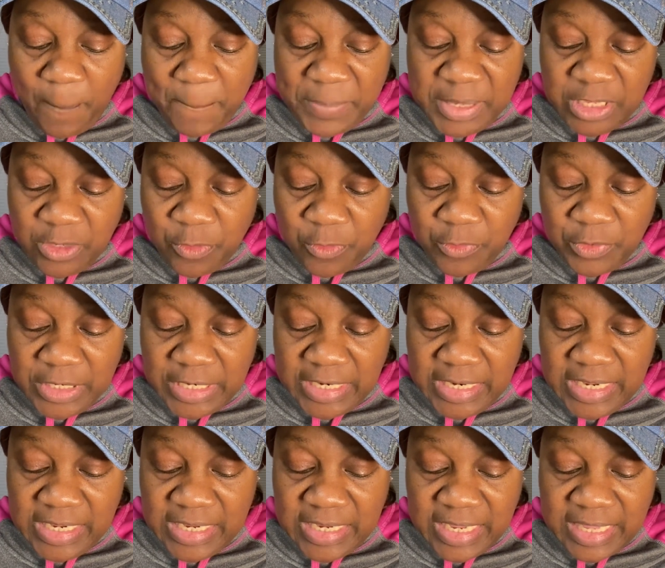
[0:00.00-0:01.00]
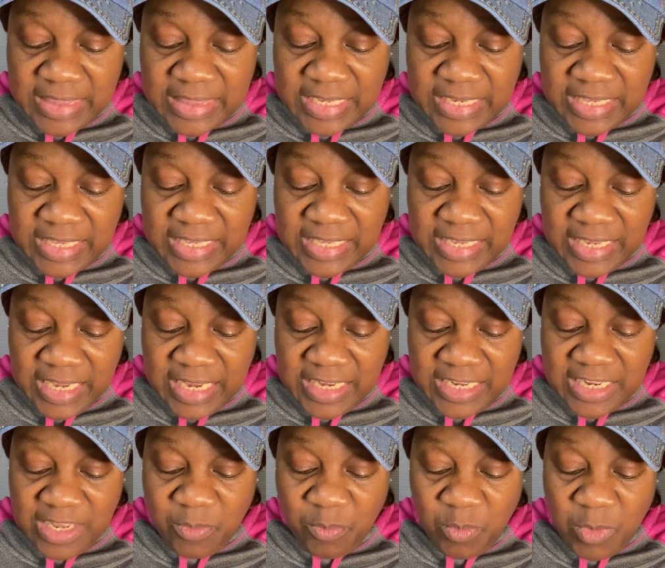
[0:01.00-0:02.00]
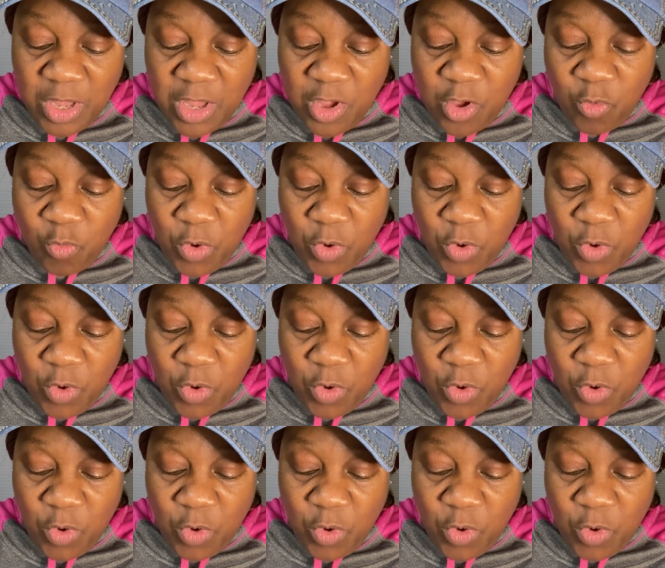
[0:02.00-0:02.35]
building the kingdom